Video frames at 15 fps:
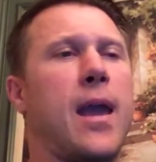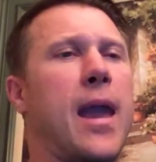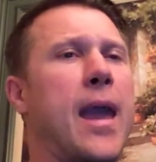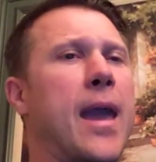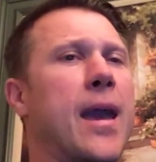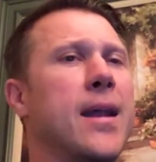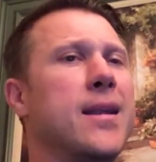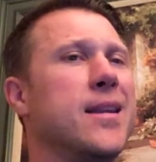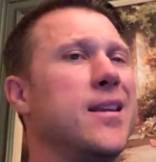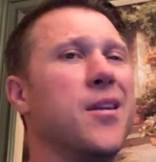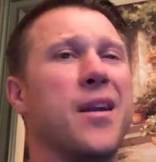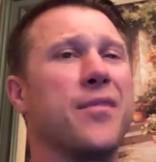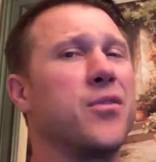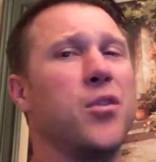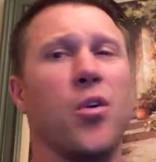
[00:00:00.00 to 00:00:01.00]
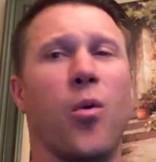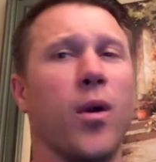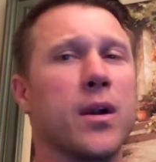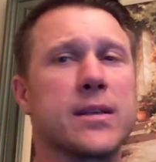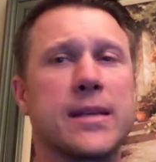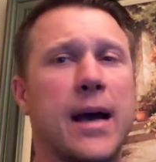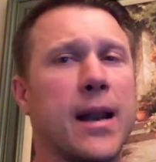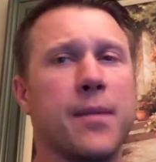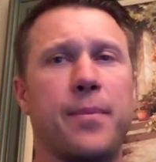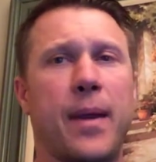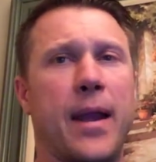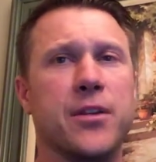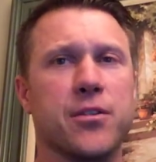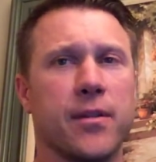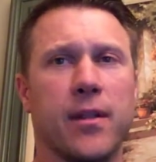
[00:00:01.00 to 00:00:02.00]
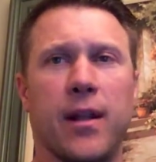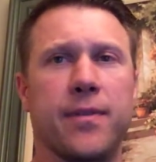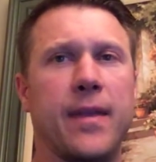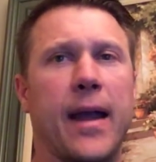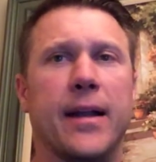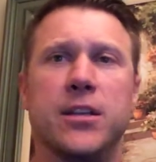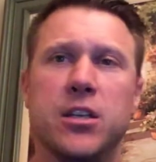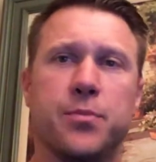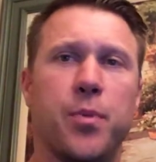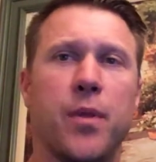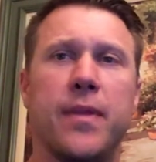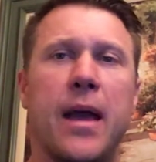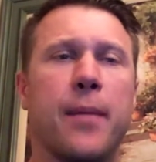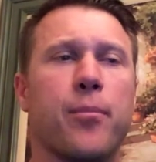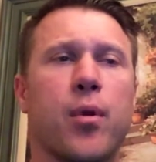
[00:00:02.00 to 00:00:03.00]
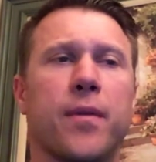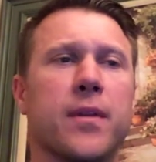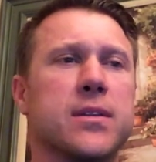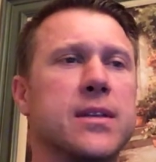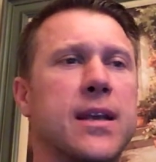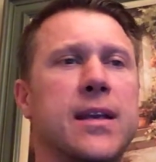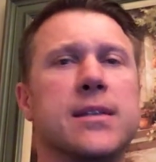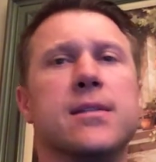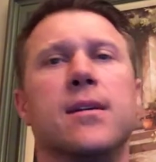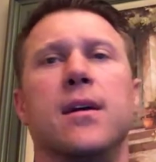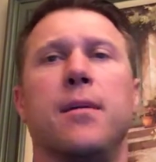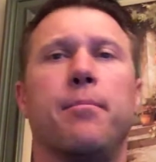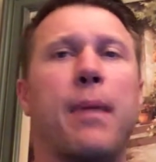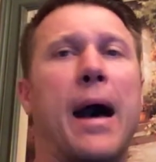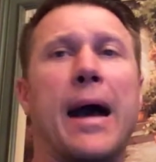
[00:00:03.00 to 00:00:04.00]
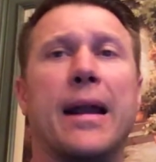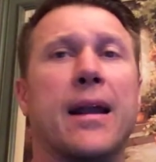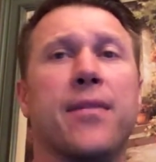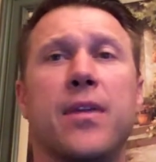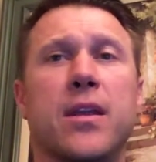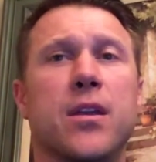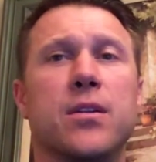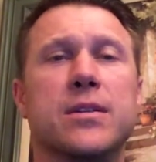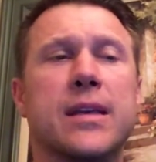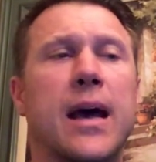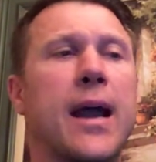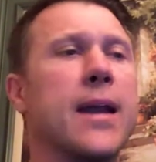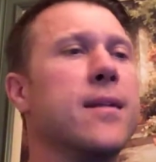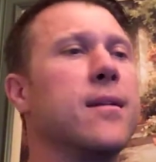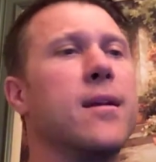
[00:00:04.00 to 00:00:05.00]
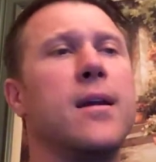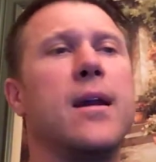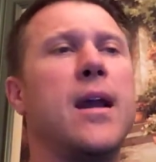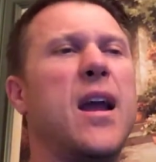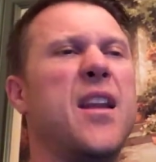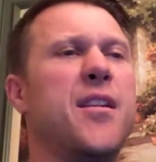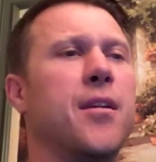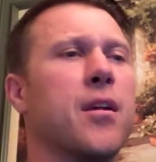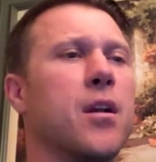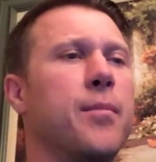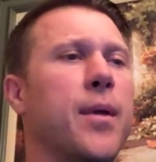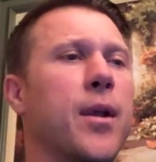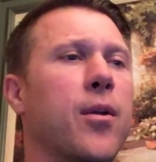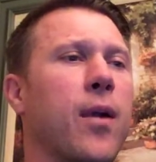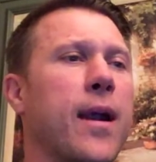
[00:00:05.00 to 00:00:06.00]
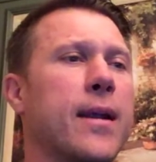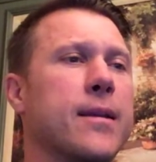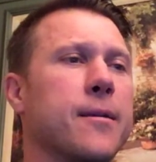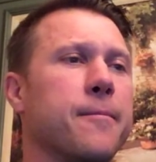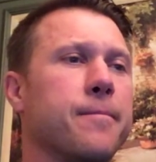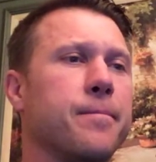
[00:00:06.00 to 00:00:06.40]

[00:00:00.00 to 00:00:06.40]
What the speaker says: And you don't have to do a works cited page or anything like that. Just put that in parentheses behind anything you cite, and you're going to be great.